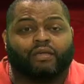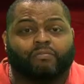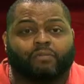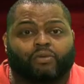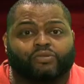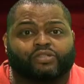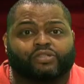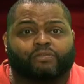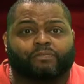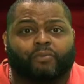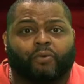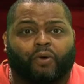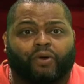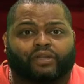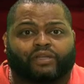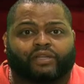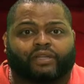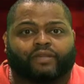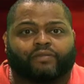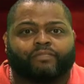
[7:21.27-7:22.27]
most
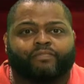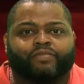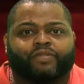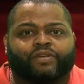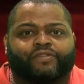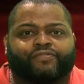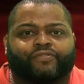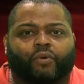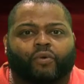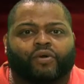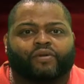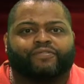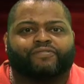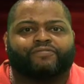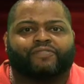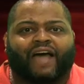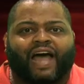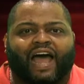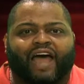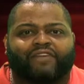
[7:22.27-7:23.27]
importantly, 4 of
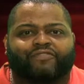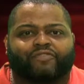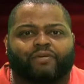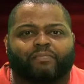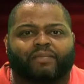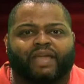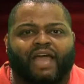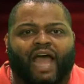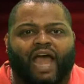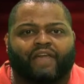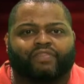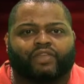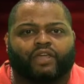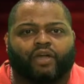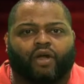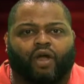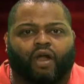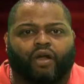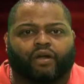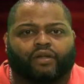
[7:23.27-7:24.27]
5 from behind the
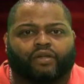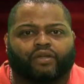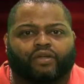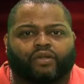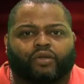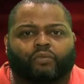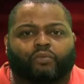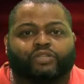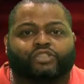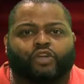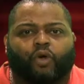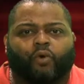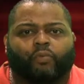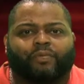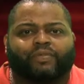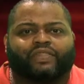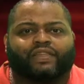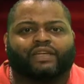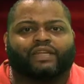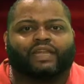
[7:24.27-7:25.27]
arc, which
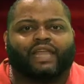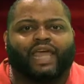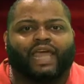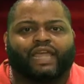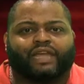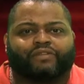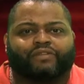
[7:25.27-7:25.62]
opened the lane